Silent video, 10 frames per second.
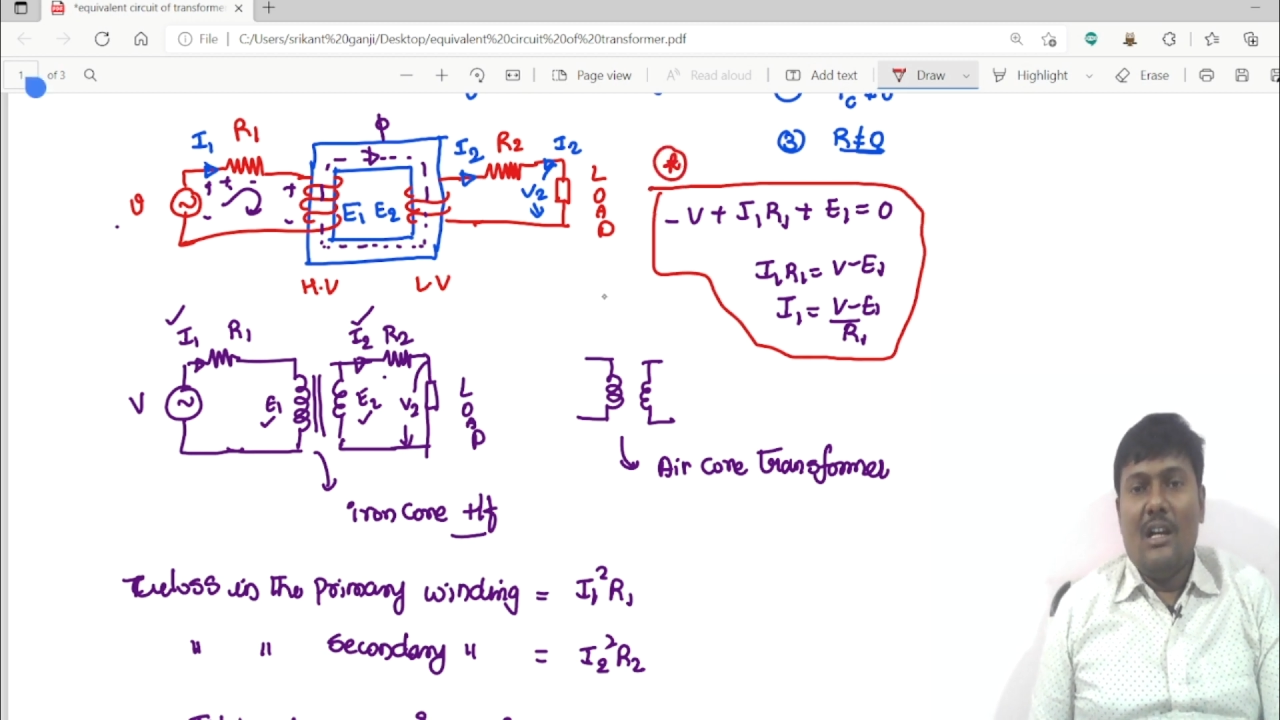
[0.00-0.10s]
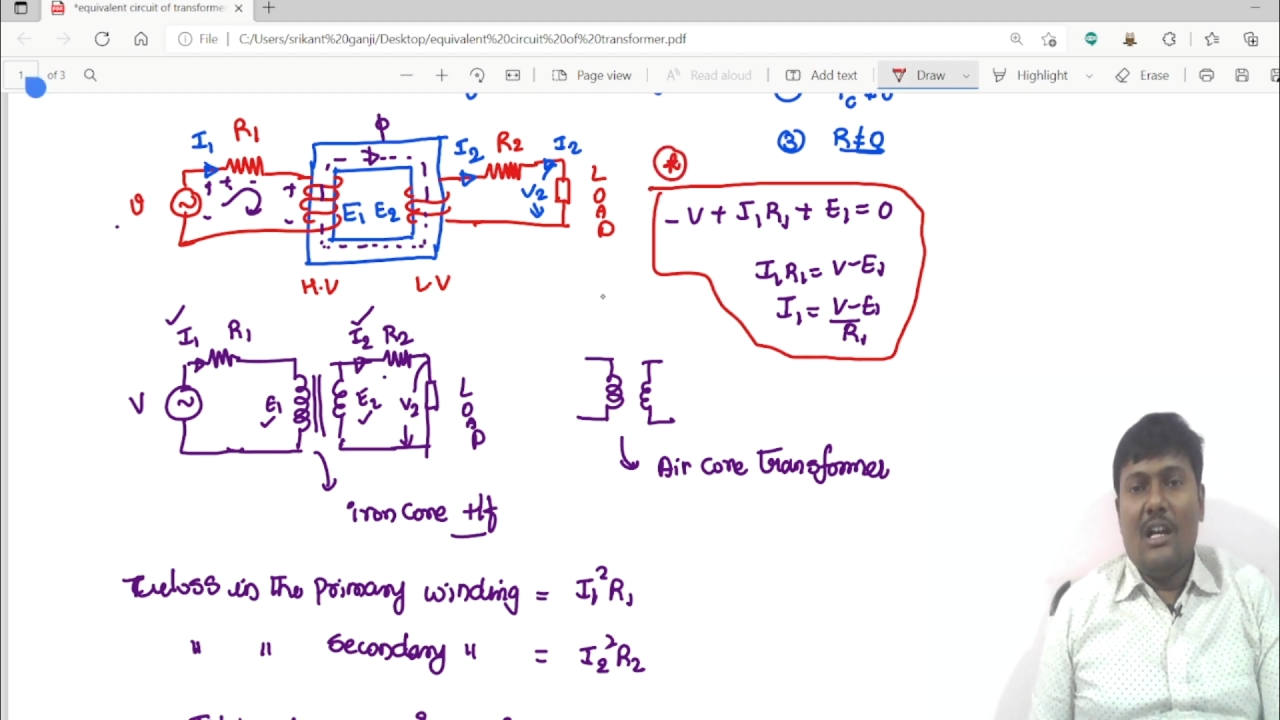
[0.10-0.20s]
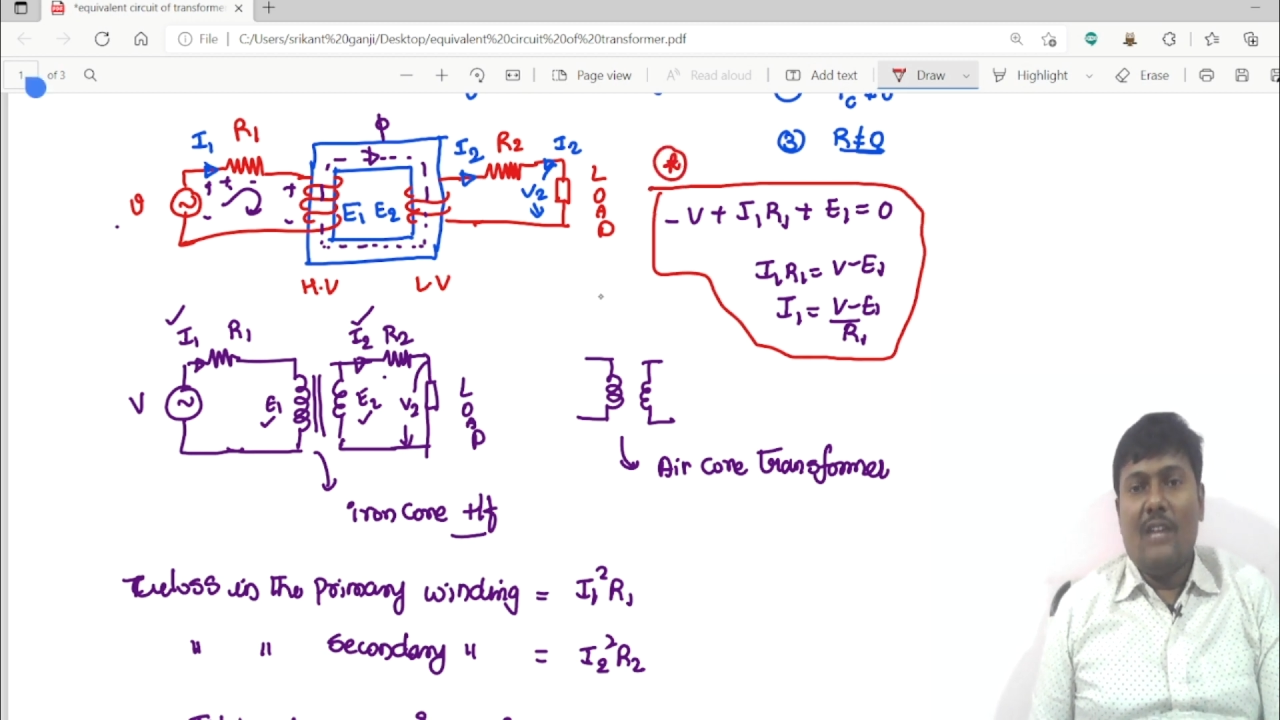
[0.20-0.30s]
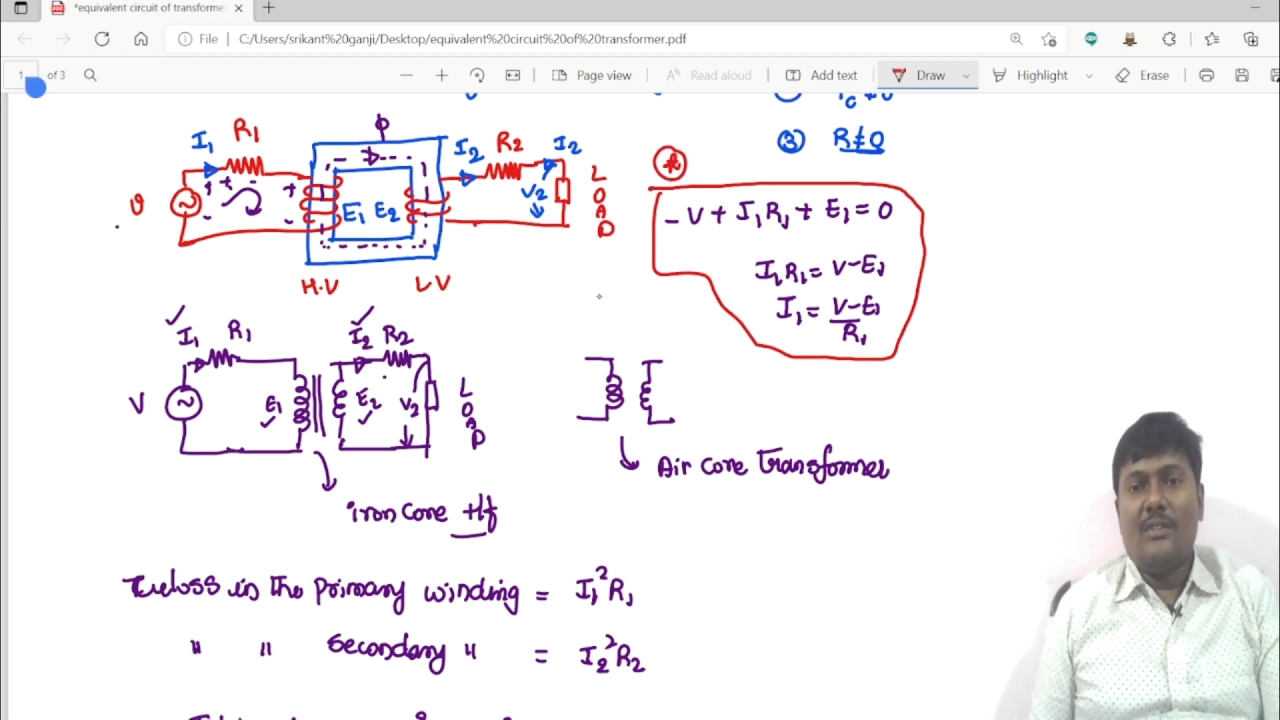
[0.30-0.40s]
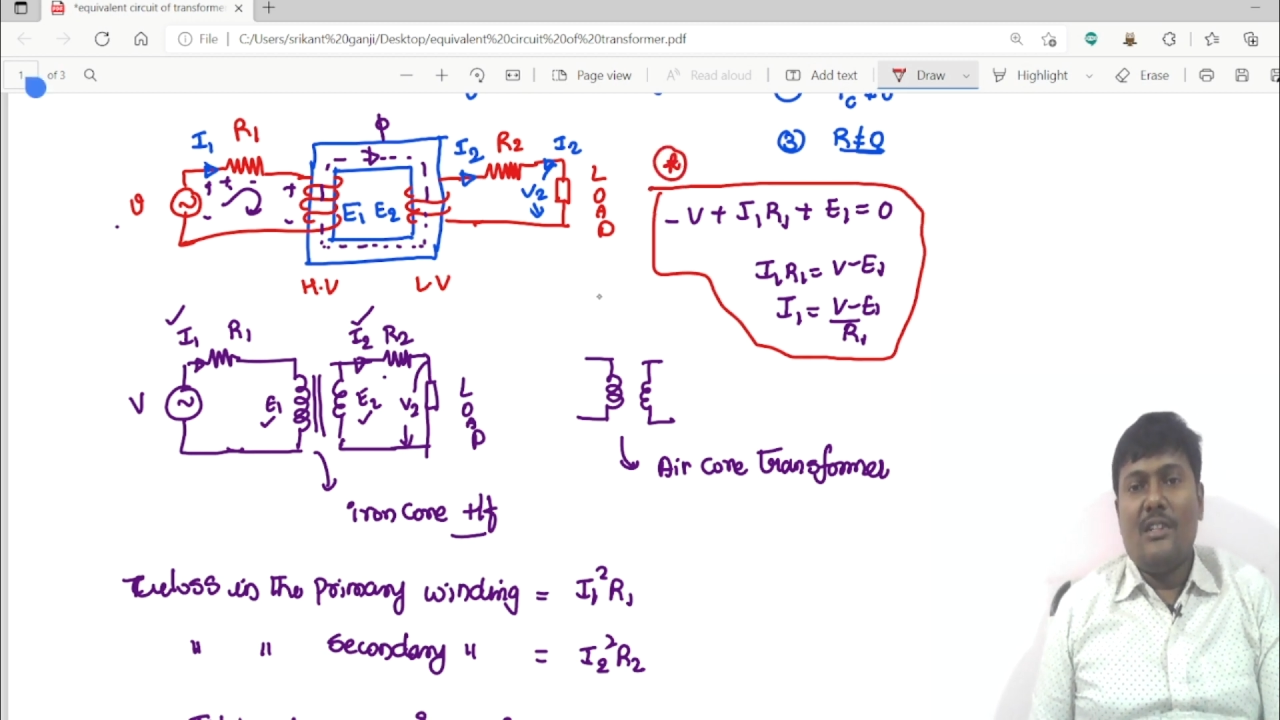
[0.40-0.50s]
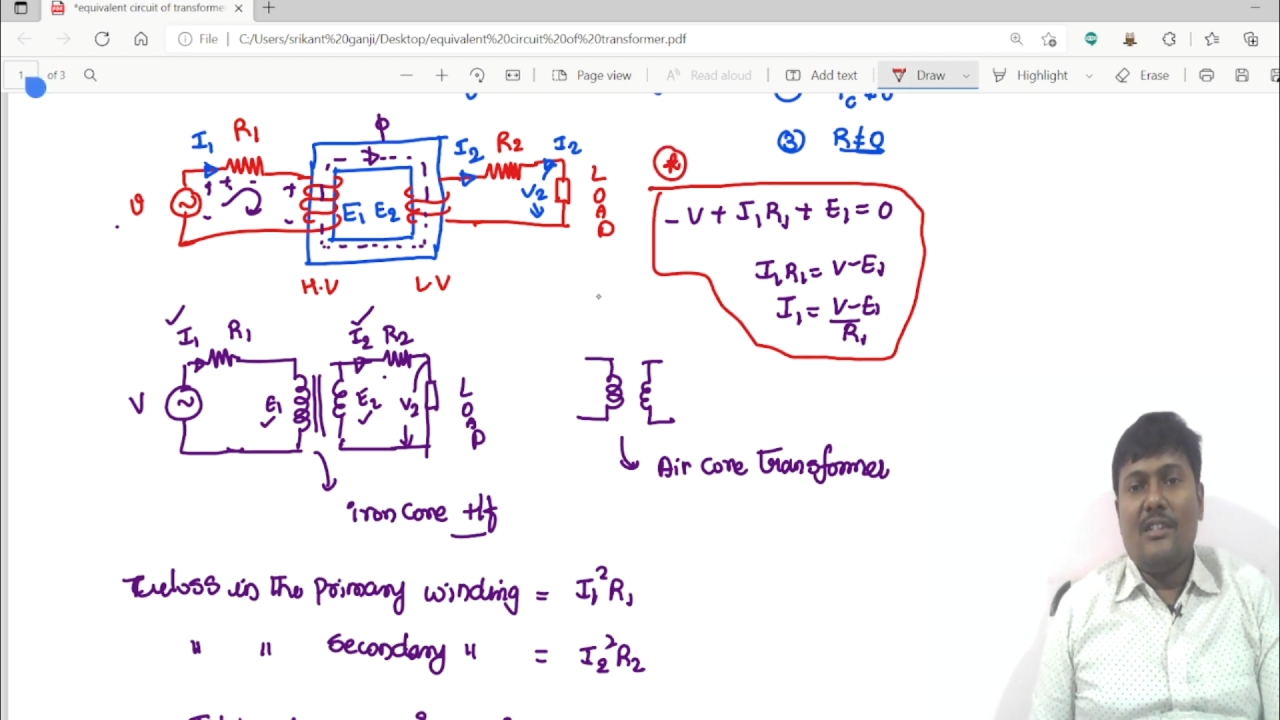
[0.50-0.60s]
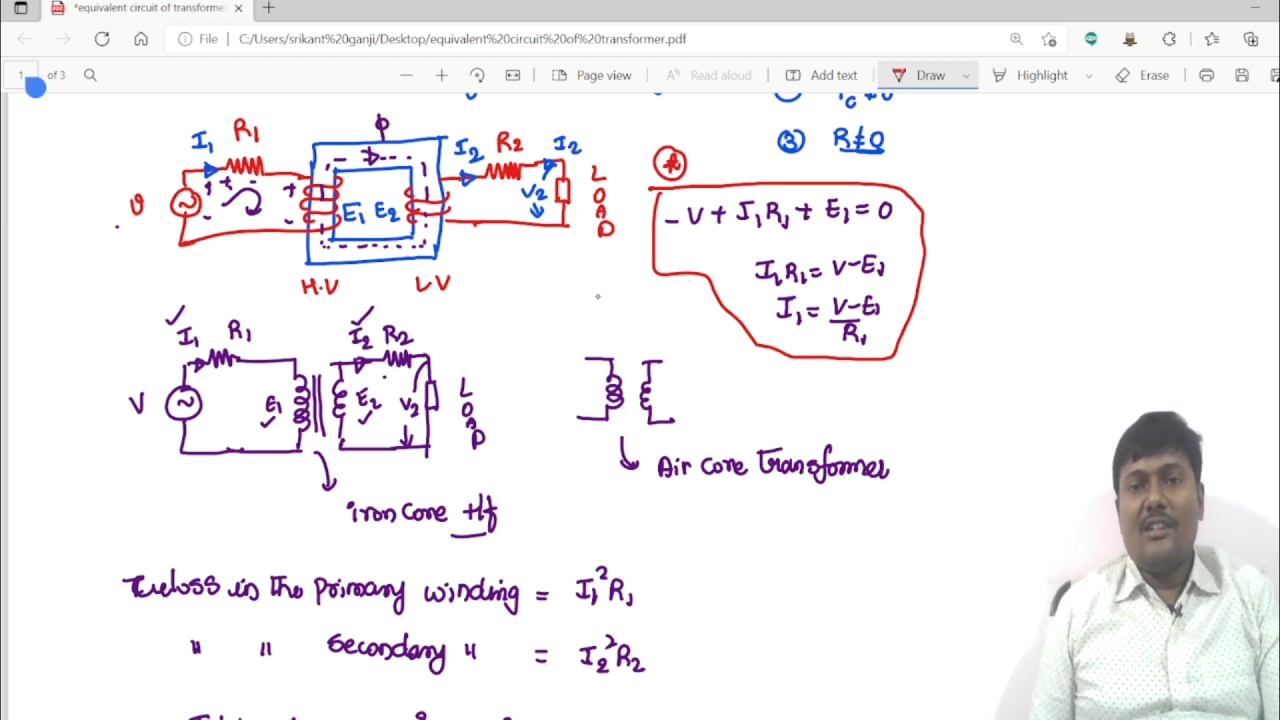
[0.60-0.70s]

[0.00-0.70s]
i1 is